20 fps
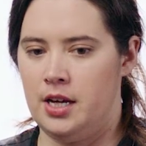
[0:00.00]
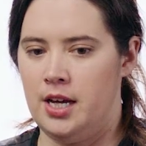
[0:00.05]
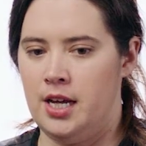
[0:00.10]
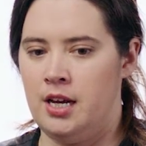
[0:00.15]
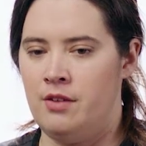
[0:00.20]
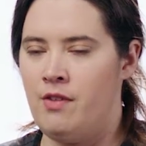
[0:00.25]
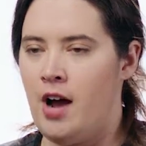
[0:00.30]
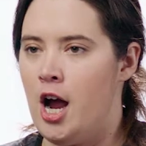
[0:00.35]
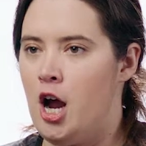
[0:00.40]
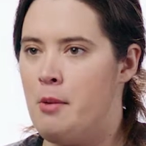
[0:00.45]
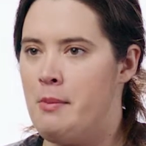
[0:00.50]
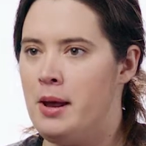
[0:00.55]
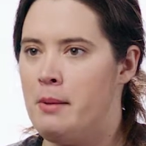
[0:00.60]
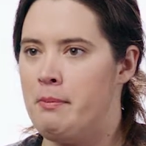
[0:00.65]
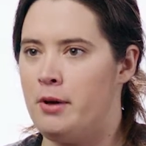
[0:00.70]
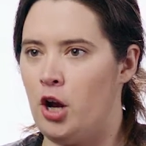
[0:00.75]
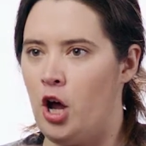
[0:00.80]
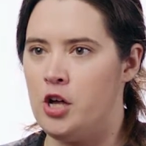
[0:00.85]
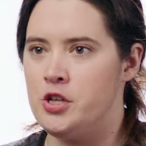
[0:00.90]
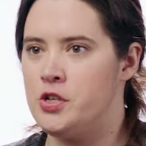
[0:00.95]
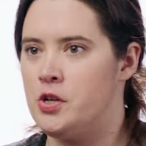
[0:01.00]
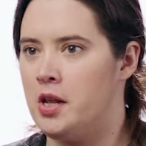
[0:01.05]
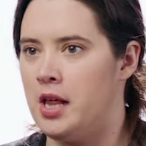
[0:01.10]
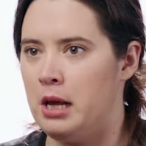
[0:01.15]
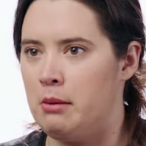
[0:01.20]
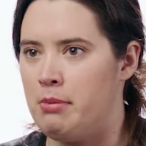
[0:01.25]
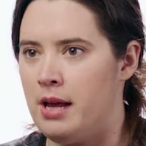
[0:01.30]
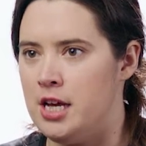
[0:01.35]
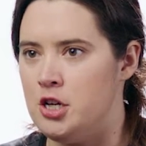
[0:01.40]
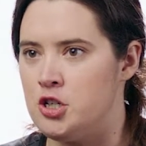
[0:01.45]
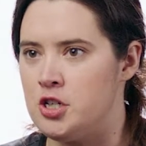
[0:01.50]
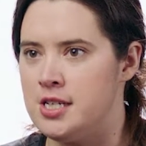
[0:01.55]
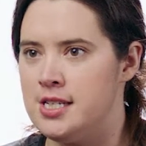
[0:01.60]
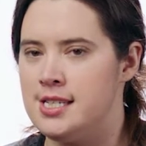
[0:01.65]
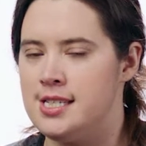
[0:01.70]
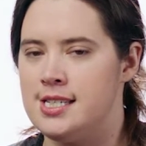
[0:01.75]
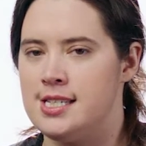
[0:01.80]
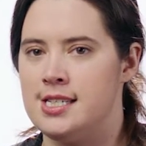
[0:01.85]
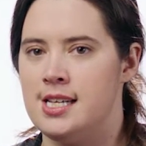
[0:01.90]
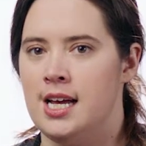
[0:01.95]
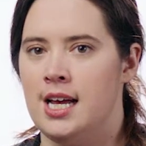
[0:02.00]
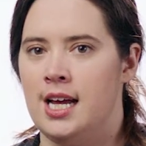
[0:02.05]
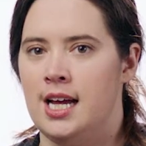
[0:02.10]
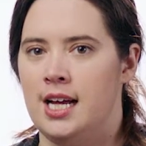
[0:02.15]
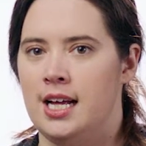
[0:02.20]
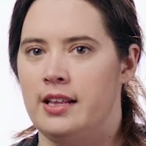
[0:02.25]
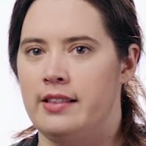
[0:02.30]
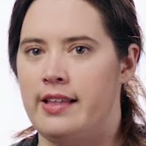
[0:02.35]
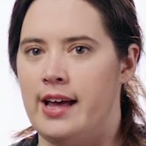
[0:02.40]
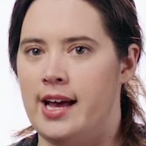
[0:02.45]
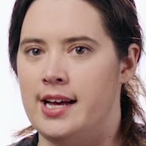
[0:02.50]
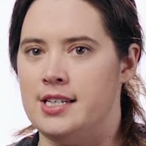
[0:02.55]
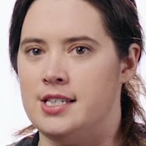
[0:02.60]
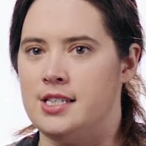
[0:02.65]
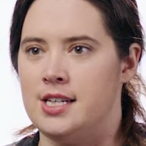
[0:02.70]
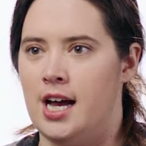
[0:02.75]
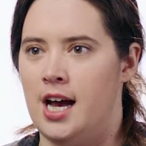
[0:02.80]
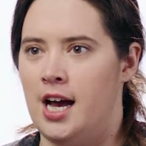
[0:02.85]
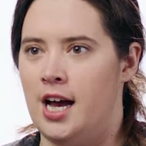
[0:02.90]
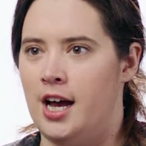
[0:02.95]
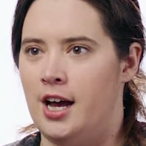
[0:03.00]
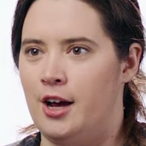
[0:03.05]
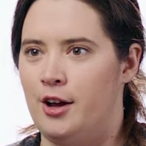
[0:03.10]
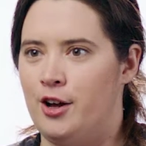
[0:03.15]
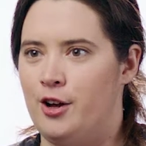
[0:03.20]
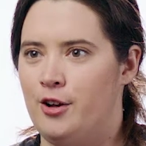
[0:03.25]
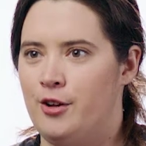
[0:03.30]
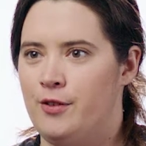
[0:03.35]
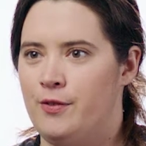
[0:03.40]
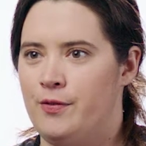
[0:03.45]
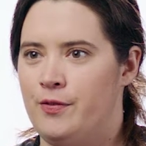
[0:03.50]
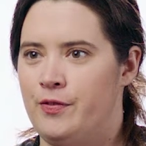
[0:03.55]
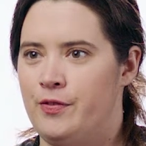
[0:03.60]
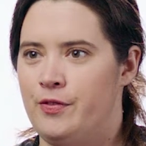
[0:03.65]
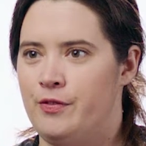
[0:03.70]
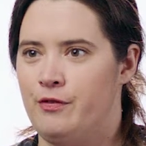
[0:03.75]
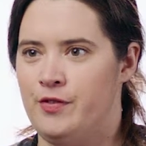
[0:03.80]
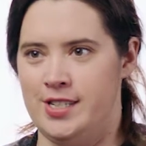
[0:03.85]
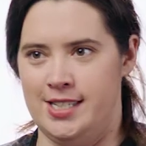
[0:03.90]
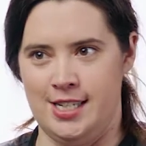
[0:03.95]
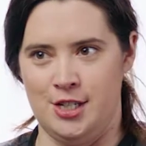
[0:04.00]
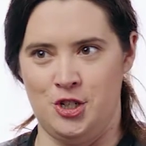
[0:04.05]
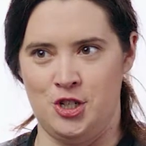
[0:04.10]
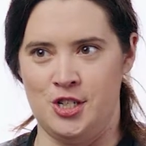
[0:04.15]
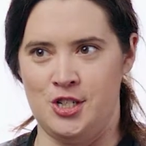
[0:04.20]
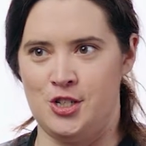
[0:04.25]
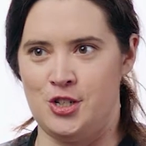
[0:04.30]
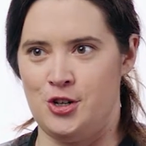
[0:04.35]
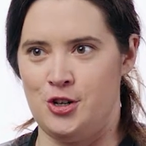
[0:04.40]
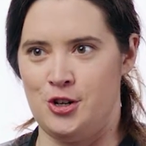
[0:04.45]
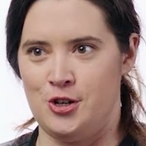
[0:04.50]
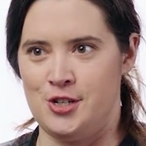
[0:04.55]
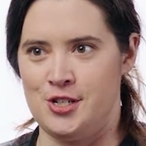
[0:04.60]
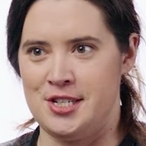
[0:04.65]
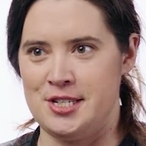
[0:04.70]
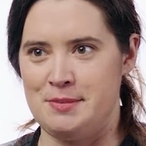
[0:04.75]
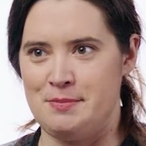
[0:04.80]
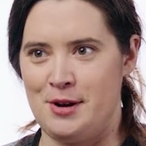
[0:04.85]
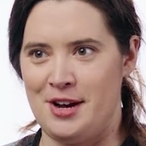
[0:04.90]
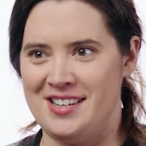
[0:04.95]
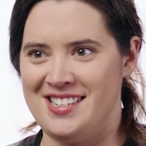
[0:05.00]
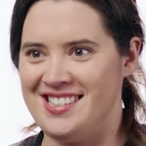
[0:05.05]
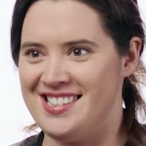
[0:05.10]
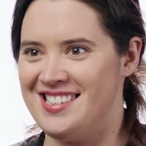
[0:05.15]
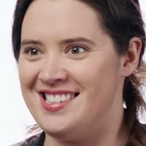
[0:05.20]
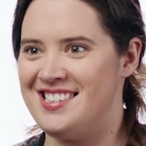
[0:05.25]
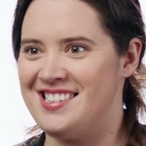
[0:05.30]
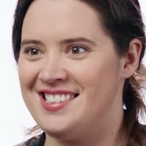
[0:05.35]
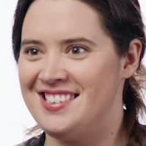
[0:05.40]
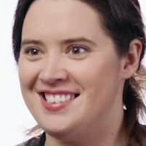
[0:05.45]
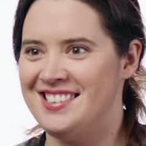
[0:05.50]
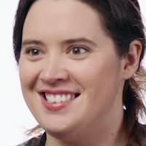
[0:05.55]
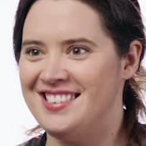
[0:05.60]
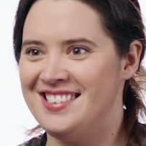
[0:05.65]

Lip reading: environment, but also like patients, that physicians are nurses' bosses.